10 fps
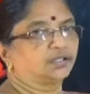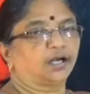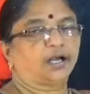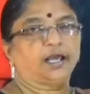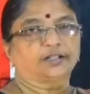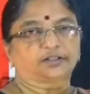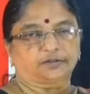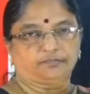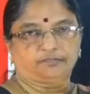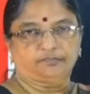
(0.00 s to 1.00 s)
in length,
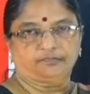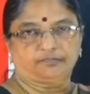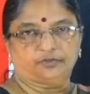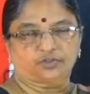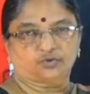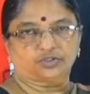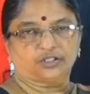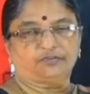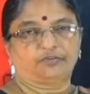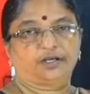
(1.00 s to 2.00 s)
shows
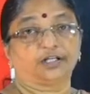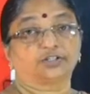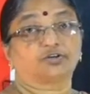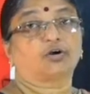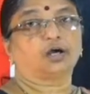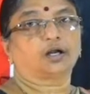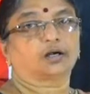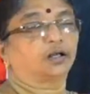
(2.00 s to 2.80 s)
that field is stronger.